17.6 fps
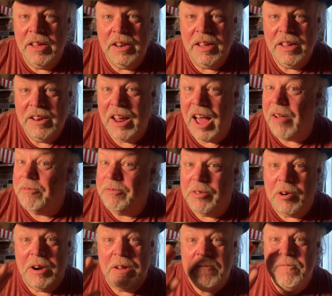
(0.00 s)
Not
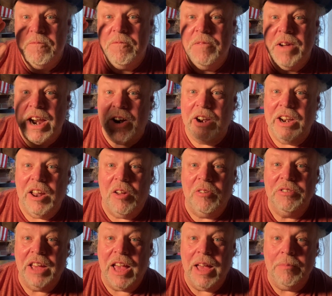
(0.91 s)
for a very
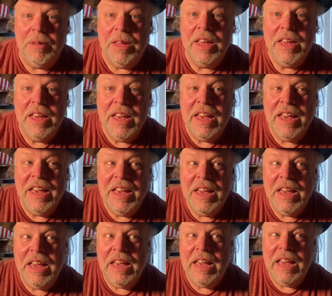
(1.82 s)
long time.
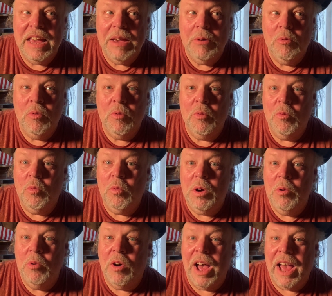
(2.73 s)

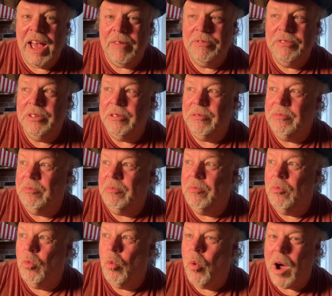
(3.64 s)
We will have to
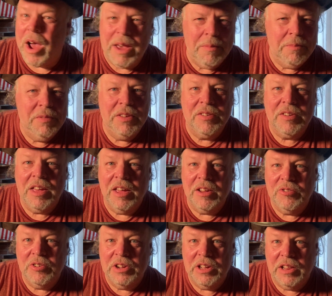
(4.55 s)
wipe this
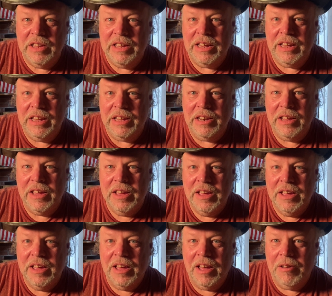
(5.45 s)
country clean
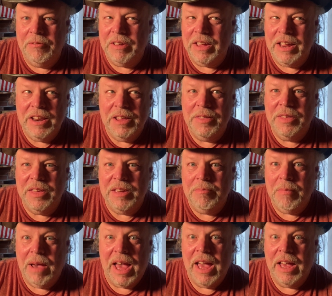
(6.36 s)
of
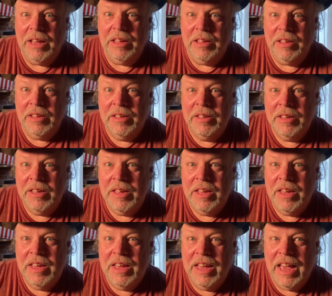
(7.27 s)
anything MAGA
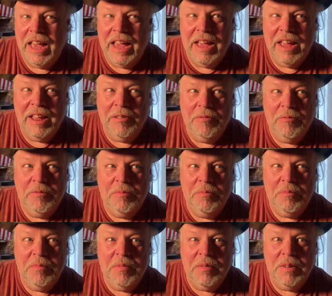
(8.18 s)
and
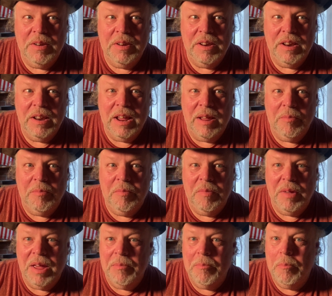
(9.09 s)

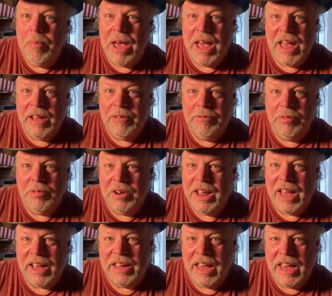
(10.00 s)
beg for
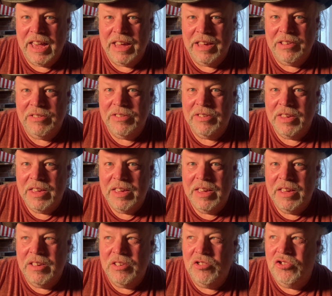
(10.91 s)
decades
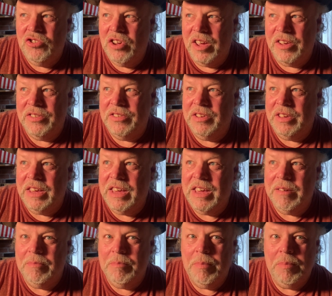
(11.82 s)
just to
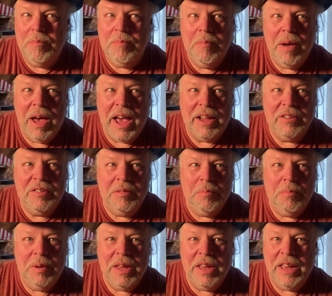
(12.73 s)
get back to
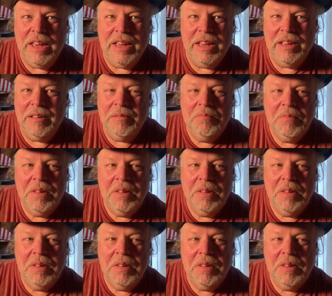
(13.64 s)
being,